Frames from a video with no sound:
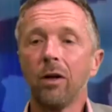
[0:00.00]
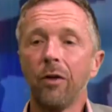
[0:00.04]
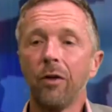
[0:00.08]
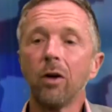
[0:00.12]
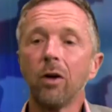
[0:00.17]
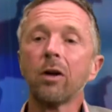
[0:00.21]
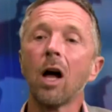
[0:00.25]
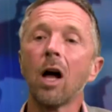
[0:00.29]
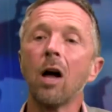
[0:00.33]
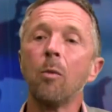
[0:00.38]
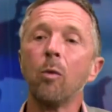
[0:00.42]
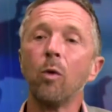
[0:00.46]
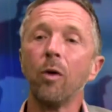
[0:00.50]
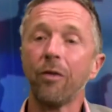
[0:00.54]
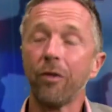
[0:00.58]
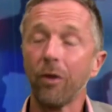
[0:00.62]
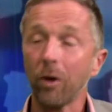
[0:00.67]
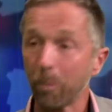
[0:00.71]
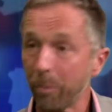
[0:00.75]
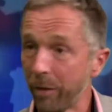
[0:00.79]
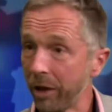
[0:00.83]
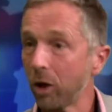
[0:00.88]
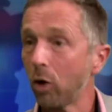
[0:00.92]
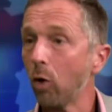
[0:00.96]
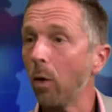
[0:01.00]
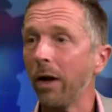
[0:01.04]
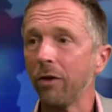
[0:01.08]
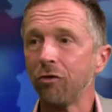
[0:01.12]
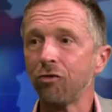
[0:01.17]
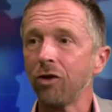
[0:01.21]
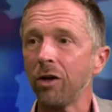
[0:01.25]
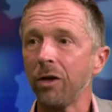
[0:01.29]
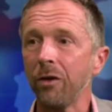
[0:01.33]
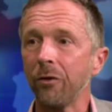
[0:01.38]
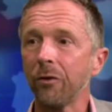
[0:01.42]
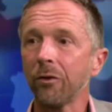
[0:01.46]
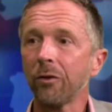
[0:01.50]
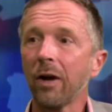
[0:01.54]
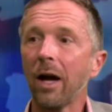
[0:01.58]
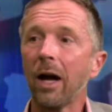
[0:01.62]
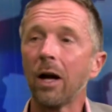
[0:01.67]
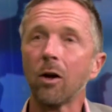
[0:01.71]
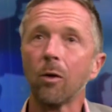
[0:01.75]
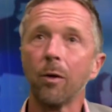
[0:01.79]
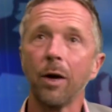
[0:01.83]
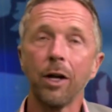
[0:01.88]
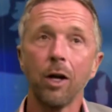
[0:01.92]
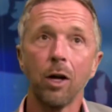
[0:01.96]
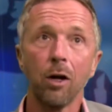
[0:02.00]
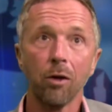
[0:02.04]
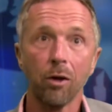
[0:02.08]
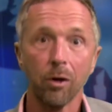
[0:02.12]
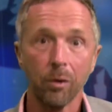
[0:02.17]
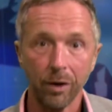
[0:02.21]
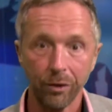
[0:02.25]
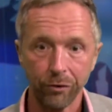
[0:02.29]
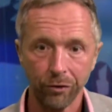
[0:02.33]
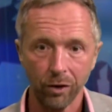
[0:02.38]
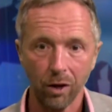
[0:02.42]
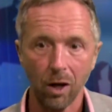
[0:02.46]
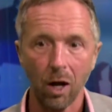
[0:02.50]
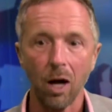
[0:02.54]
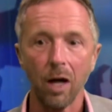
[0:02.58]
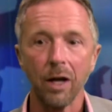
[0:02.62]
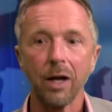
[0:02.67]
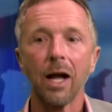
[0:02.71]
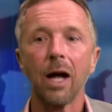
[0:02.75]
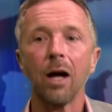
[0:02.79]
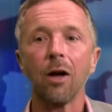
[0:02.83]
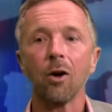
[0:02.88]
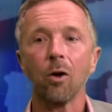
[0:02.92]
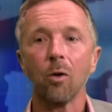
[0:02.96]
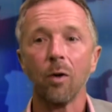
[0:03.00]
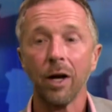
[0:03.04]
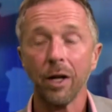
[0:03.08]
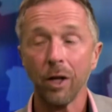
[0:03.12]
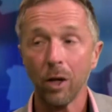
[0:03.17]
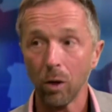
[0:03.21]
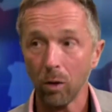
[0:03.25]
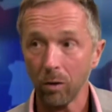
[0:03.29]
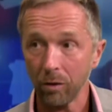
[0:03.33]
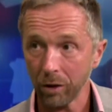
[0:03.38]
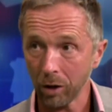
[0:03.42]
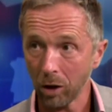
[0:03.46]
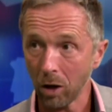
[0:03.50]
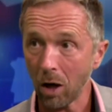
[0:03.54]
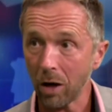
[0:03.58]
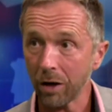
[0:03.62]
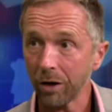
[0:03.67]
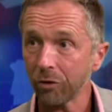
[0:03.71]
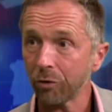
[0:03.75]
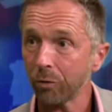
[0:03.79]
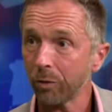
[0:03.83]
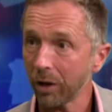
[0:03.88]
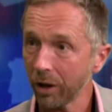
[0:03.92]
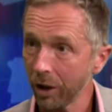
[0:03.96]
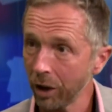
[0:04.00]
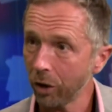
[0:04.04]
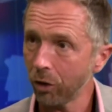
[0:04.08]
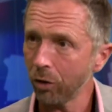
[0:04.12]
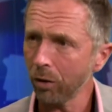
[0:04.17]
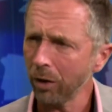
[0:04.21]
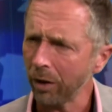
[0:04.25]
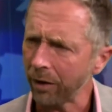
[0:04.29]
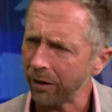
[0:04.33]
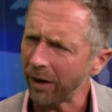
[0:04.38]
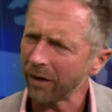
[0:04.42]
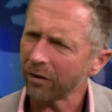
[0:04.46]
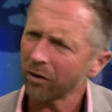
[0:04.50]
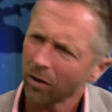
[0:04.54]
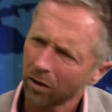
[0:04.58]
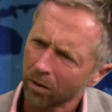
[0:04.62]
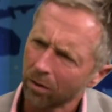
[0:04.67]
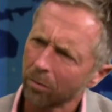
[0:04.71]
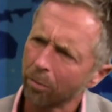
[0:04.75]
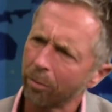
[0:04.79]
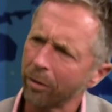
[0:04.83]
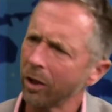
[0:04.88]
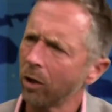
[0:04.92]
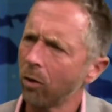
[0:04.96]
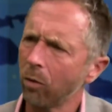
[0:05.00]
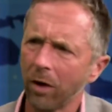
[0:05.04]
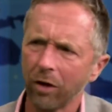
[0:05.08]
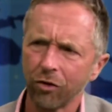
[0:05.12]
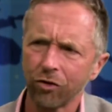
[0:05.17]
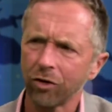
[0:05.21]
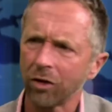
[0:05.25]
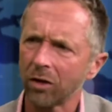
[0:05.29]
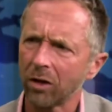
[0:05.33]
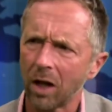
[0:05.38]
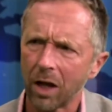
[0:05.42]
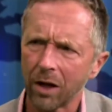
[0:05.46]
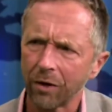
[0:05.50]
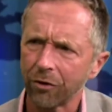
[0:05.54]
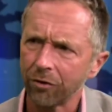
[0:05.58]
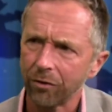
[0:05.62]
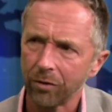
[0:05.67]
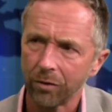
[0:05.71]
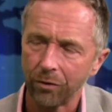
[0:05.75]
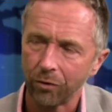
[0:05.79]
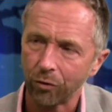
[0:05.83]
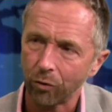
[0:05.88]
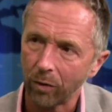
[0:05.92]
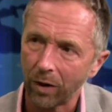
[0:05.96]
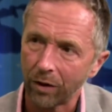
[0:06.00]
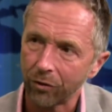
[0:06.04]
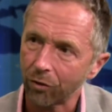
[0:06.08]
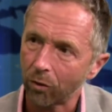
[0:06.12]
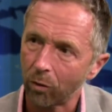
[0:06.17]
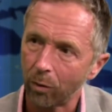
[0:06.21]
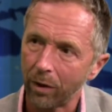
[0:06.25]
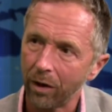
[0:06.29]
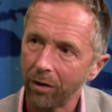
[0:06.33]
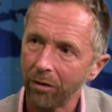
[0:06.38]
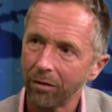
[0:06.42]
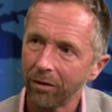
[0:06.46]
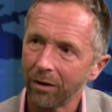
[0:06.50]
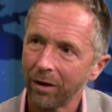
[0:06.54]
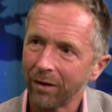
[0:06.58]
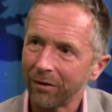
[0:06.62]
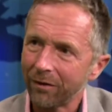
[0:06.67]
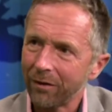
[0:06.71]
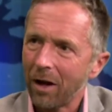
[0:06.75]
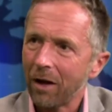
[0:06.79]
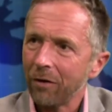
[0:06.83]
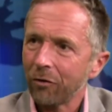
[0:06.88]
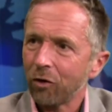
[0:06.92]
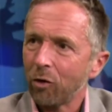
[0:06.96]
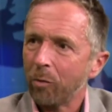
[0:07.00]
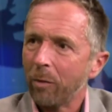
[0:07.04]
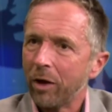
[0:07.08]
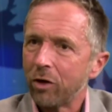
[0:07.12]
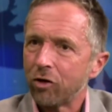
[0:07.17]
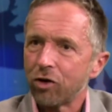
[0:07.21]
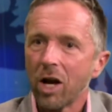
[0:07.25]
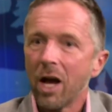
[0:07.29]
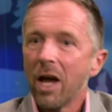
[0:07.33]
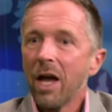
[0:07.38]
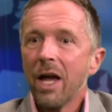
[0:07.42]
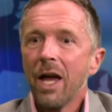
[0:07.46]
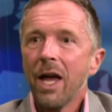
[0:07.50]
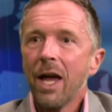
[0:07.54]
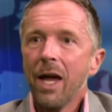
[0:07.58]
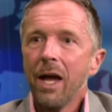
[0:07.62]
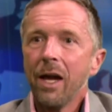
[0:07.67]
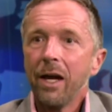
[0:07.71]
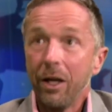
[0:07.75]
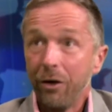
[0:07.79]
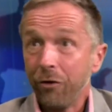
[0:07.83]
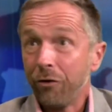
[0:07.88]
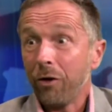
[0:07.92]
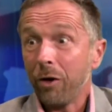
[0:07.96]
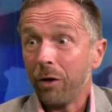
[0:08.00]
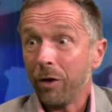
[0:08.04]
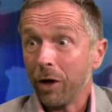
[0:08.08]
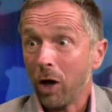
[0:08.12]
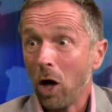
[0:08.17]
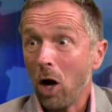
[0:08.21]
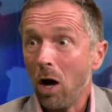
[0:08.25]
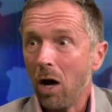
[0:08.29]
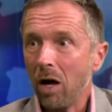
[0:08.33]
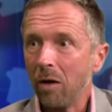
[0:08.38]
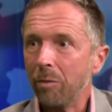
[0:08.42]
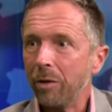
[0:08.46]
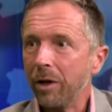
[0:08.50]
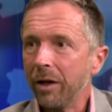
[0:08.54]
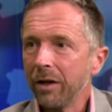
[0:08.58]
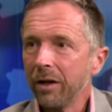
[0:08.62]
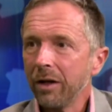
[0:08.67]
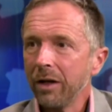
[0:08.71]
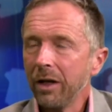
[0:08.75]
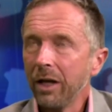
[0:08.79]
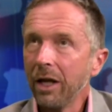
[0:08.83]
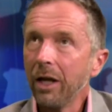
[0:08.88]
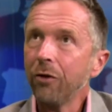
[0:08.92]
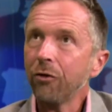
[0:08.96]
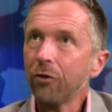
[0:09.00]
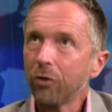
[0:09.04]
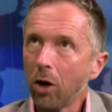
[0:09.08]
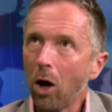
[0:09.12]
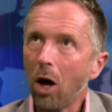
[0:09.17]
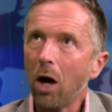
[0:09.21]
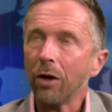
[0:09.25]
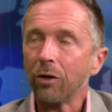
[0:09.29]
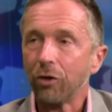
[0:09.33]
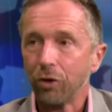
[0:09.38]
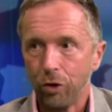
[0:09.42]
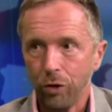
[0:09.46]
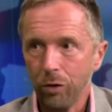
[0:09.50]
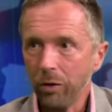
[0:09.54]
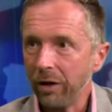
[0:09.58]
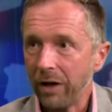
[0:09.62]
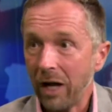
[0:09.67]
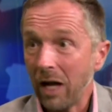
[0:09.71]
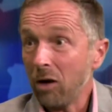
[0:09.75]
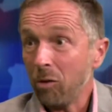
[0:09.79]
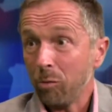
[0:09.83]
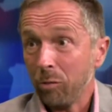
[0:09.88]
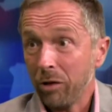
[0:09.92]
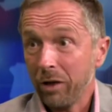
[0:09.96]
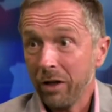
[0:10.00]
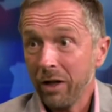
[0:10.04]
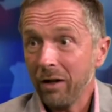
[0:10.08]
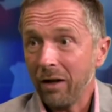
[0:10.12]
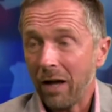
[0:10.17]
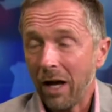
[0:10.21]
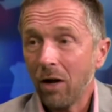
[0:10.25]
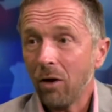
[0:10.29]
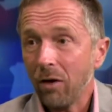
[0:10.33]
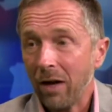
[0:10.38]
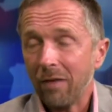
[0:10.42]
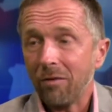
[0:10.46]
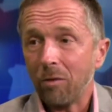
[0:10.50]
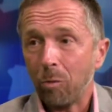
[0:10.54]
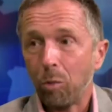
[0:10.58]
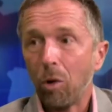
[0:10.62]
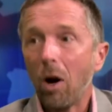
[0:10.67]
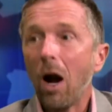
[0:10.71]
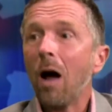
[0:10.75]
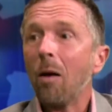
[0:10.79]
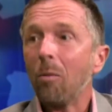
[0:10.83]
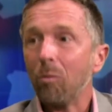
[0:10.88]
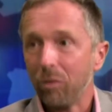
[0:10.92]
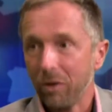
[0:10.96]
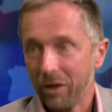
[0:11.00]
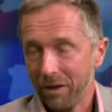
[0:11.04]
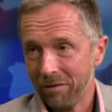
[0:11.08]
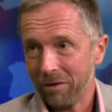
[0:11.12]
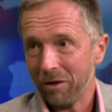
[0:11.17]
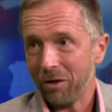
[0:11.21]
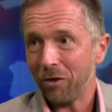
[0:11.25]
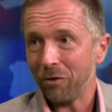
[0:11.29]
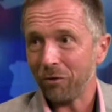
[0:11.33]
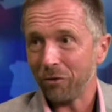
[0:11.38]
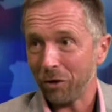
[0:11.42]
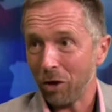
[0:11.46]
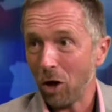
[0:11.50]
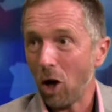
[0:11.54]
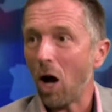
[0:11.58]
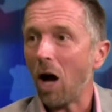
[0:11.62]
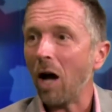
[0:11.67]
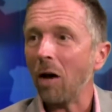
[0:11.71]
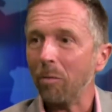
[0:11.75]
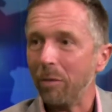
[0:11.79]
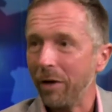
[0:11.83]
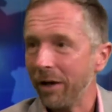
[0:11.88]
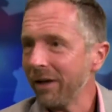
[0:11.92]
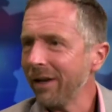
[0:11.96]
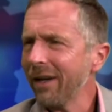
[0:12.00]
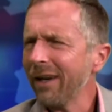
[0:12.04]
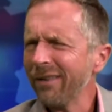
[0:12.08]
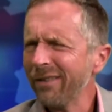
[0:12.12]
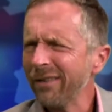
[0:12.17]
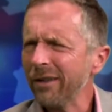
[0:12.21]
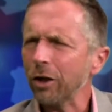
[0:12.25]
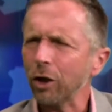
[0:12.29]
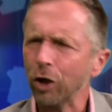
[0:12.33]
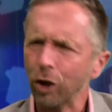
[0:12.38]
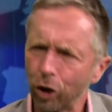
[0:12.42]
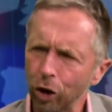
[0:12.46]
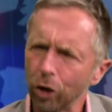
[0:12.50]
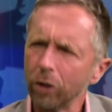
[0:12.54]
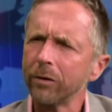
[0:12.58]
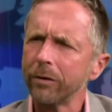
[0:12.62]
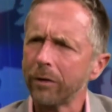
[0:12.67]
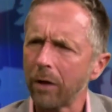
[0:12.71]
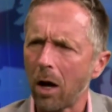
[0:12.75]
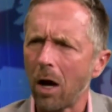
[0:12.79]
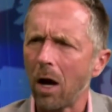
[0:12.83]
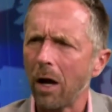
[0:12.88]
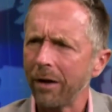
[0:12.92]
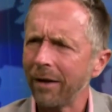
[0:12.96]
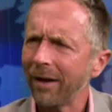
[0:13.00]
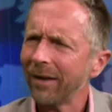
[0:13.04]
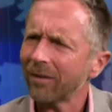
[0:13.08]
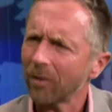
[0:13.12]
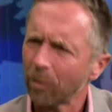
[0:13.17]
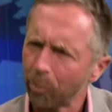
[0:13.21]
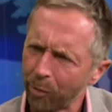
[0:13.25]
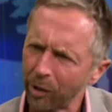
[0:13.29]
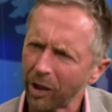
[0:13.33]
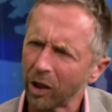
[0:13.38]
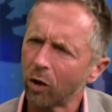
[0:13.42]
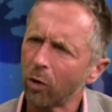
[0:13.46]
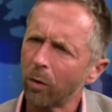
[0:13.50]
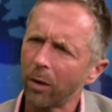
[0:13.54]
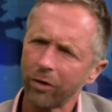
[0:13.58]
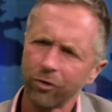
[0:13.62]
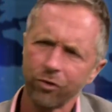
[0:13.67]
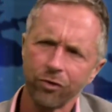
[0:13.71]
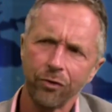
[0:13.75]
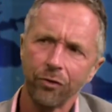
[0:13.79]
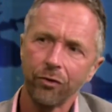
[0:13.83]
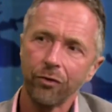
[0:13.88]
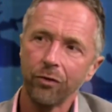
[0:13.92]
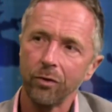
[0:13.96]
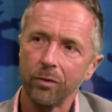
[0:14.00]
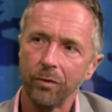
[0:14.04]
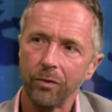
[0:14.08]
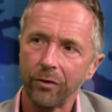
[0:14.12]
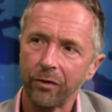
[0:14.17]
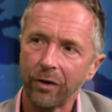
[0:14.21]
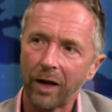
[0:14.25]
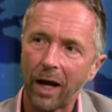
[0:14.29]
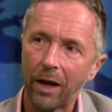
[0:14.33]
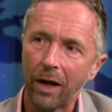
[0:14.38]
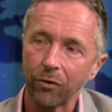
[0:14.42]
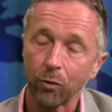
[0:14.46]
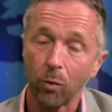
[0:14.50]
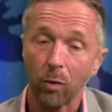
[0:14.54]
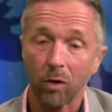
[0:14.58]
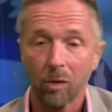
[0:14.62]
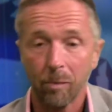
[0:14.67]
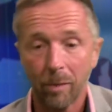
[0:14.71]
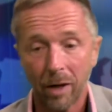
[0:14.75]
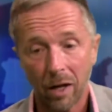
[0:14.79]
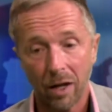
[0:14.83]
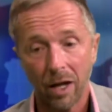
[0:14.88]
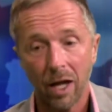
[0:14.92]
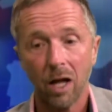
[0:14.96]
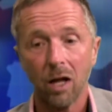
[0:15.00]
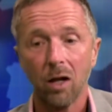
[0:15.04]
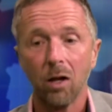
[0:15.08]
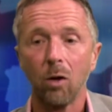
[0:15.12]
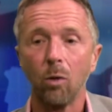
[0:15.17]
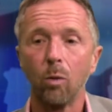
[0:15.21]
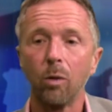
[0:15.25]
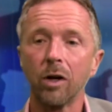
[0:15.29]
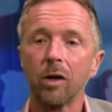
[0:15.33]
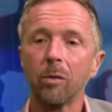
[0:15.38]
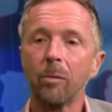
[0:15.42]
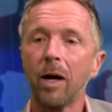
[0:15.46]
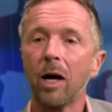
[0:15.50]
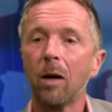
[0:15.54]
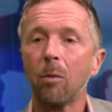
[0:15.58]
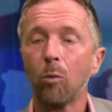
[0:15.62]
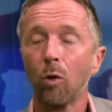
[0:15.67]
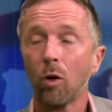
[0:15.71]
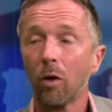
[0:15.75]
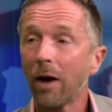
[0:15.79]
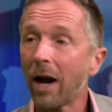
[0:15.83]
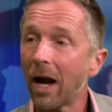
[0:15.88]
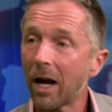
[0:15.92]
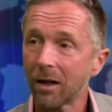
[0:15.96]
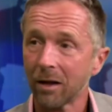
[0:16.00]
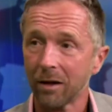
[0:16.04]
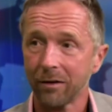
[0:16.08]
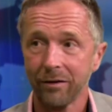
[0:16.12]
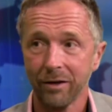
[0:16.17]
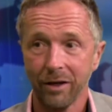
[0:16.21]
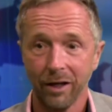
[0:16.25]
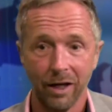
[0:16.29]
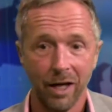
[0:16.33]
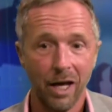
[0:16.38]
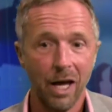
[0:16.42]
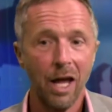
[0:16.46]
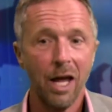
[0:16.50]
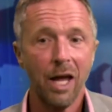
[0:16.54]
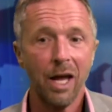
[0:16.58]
they'll come with their big questions. How do I know there is a God? How do I know that God is really good? That's a big question a lot of students wrestle with. It's not so much, is there a God, but is God good? I don't believe I don't have a problem believing there's a God, but is he a good God? That's a big question students ask. What about hell? What about morality?